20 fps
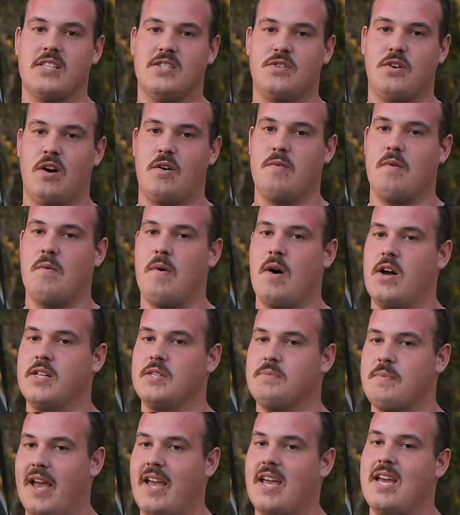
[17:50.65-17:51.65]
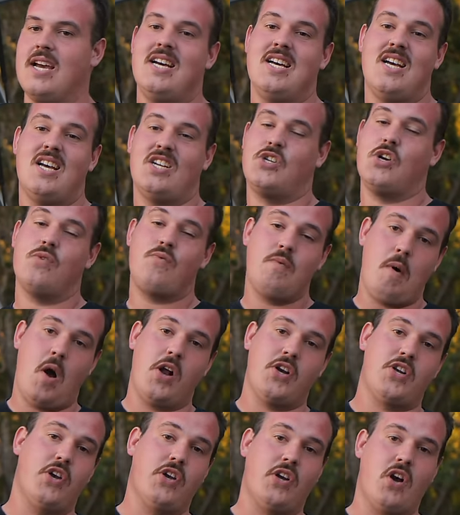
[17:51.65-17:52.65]
It sort of reminds me, should
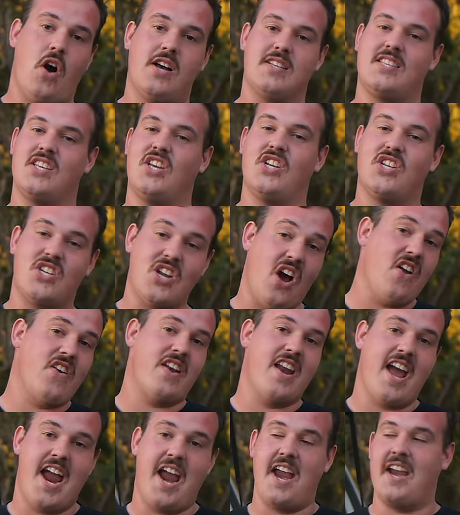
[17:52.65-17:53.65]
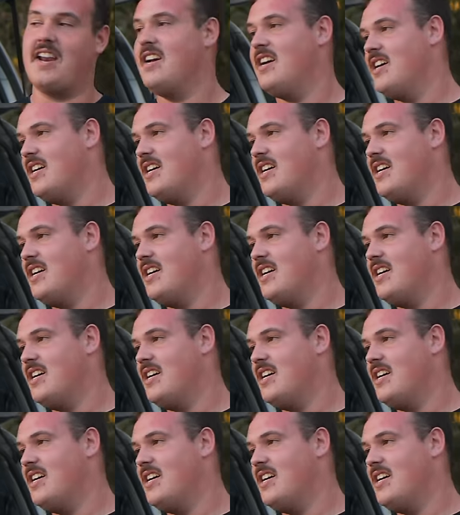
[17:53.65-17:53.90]
remind you guys that you don't need